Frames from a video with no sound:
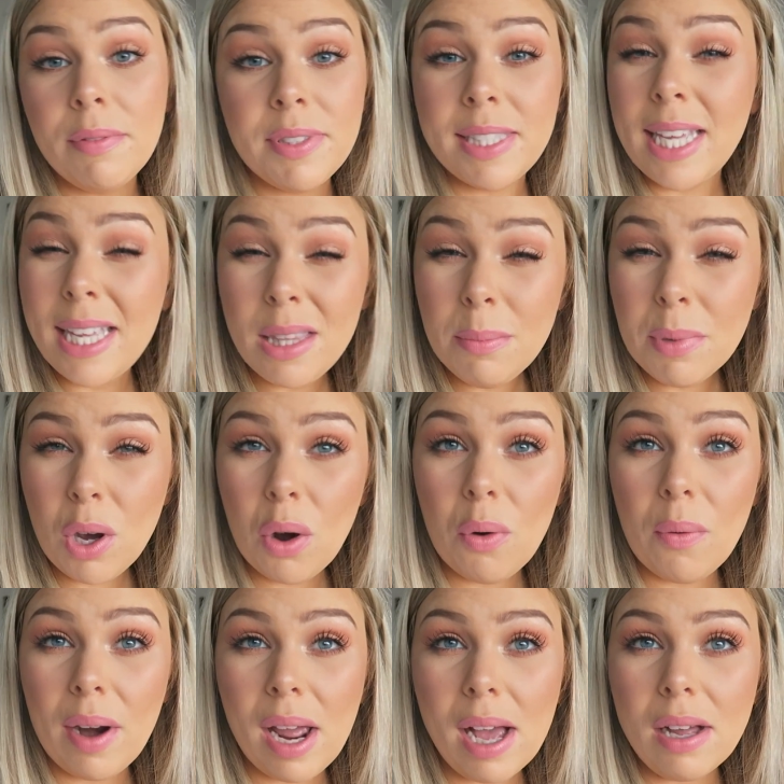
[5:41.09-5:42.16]
I've seen them
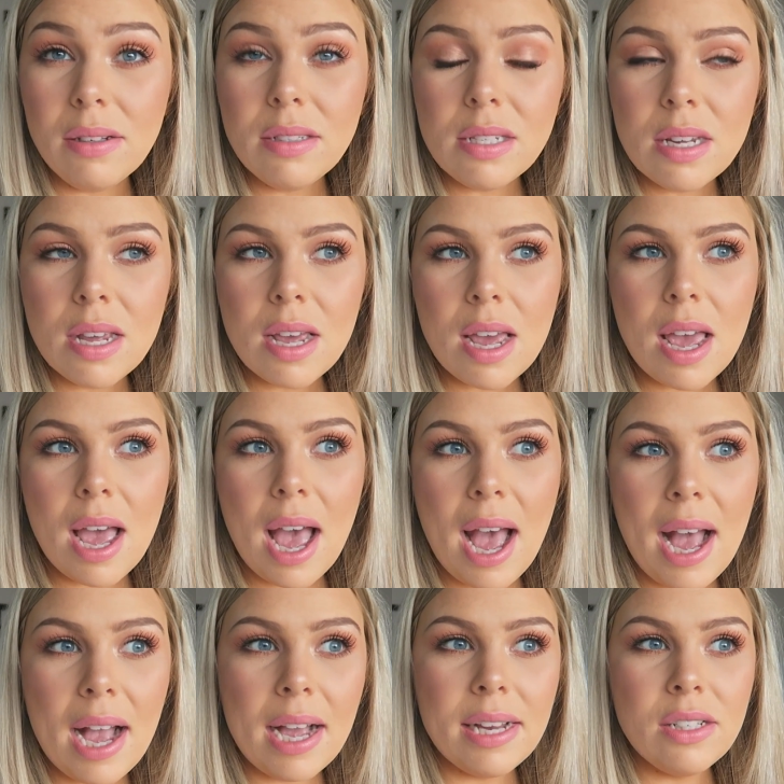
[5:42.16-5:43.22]
go around,
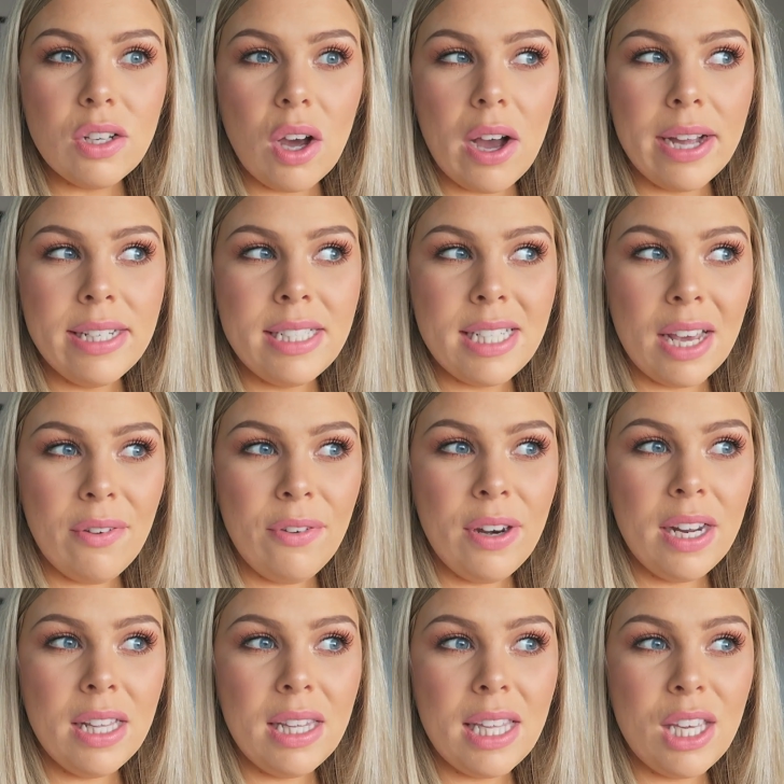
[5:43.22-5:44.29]
and I
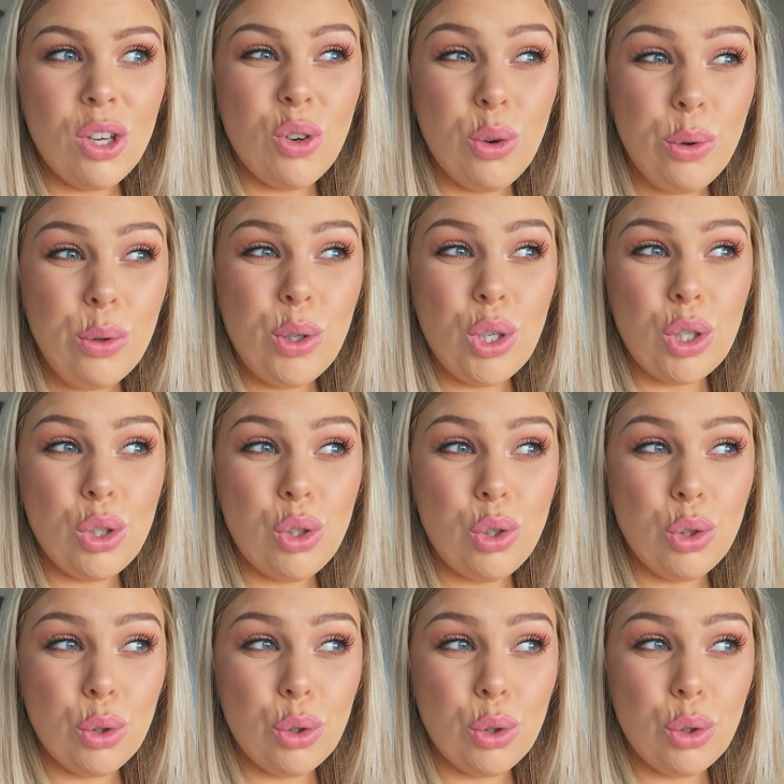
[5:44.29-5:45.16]
definitely could